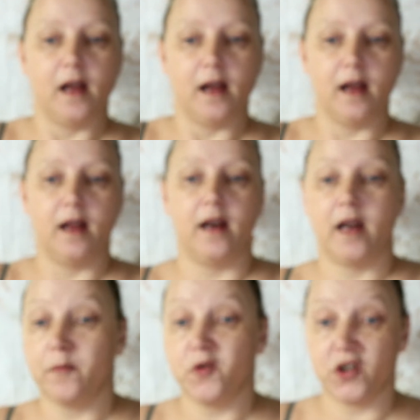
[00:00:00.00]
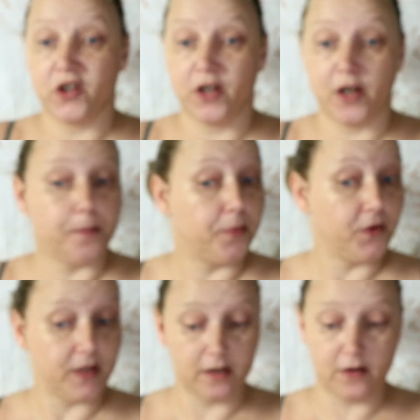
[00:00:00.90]
And I'm just gonna
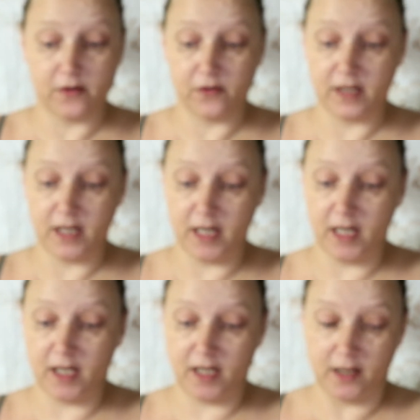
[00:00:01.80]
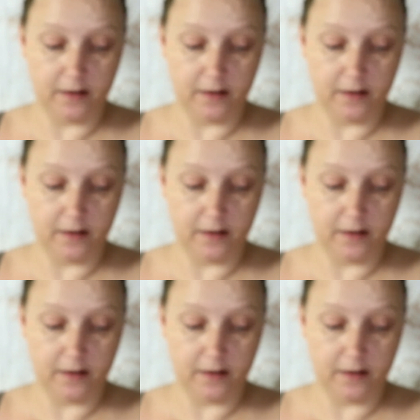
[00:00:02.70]
put this on underneath.